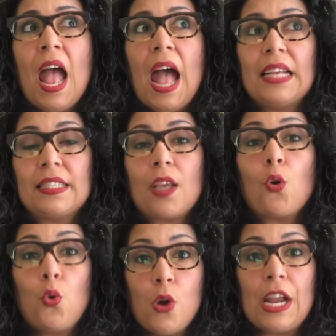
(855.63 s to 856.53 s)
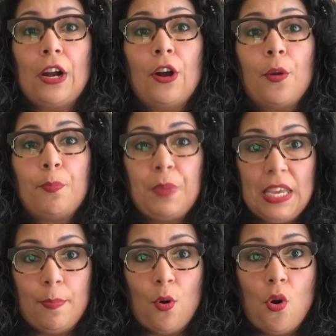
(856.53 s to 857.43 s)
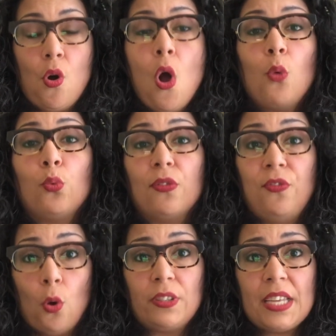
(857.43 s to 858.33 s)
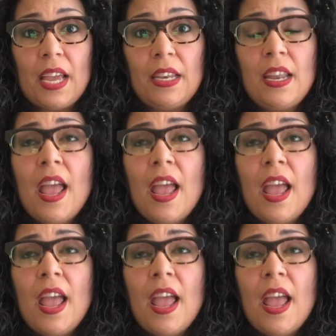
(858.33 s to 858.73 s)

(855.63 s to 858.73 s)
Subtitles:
as queer people revolted